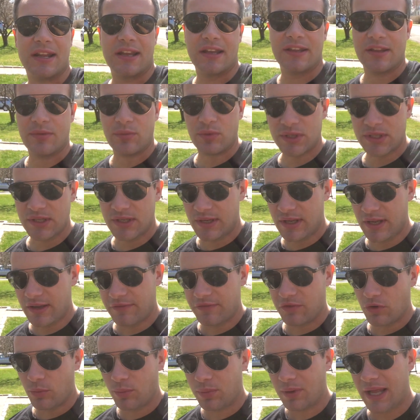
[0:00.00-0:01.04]
and then we did a
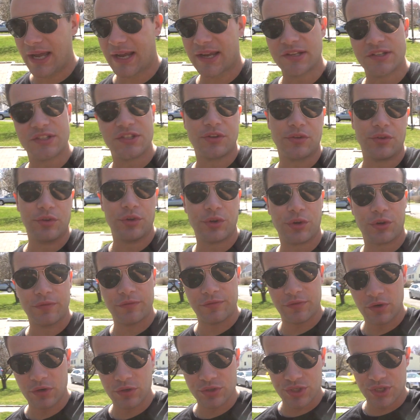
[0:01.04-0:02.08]
full black interior
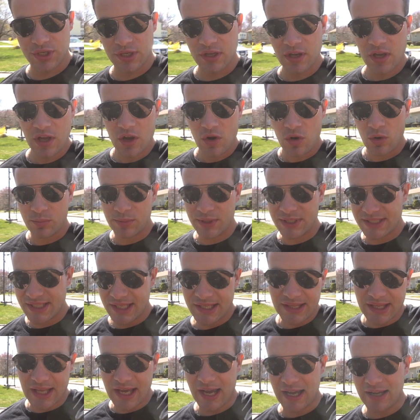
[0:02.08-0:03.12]
conversion. When we
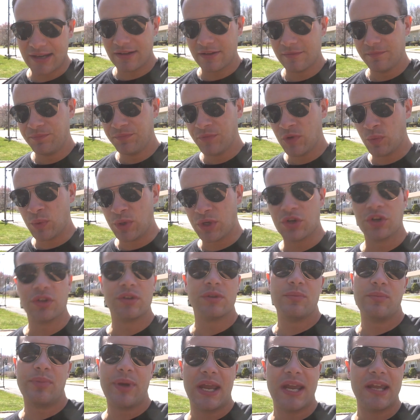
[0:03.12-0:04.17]
did that, we
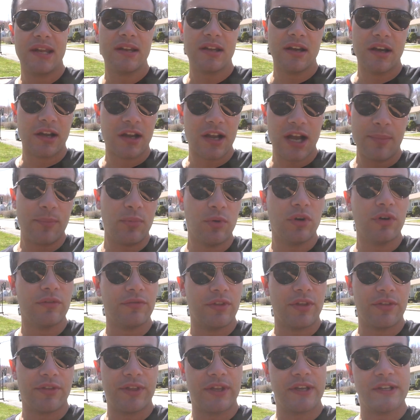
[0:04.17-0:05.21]
couldn't paint a couple of
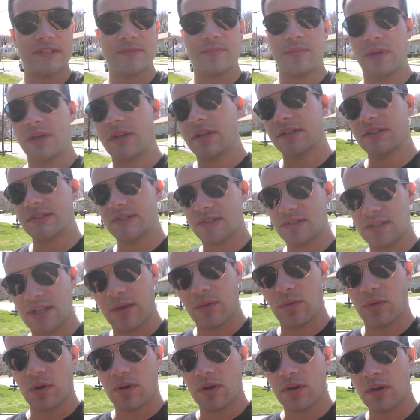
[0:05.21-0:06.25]
the things because they
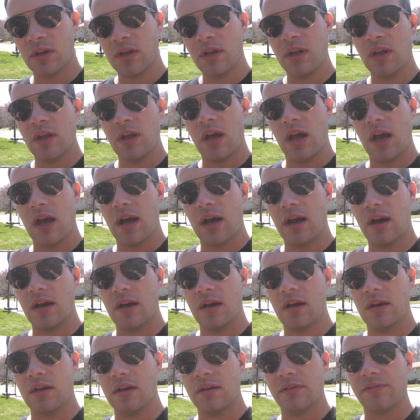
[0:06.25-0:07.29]
were
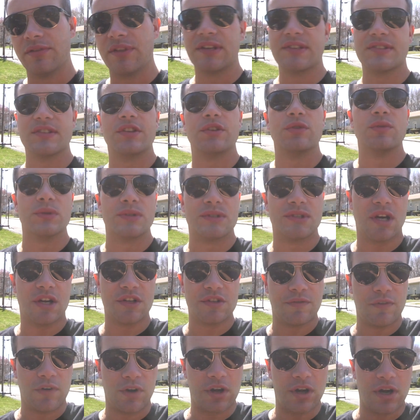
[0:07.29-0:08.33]
things that you would touch very